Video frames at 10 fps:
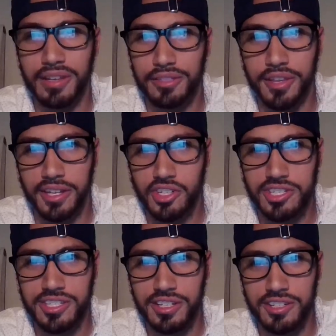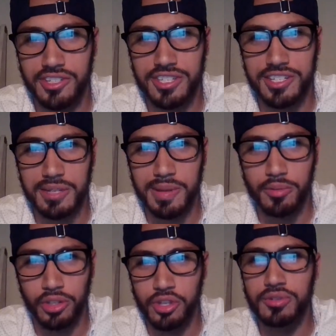thing, just to just to see people
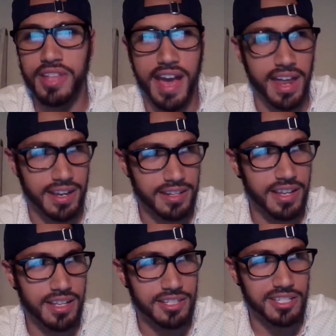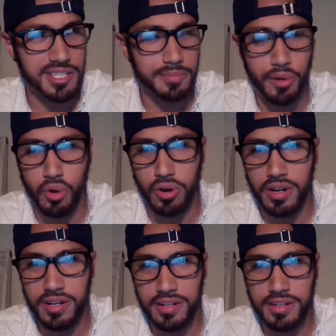use that and and to
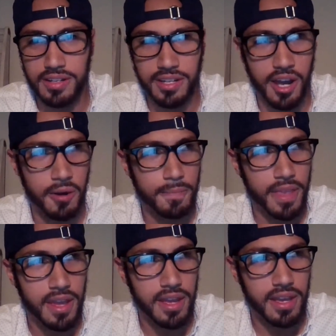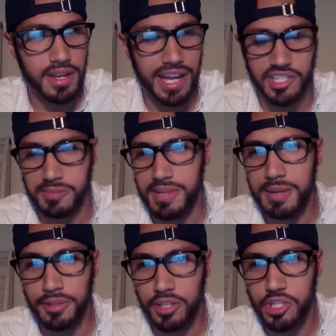support, you know, not just me but
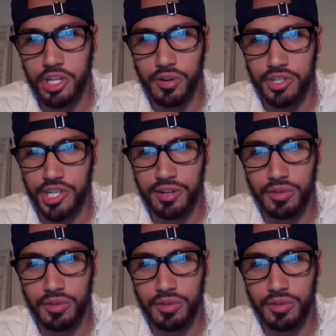the show in general.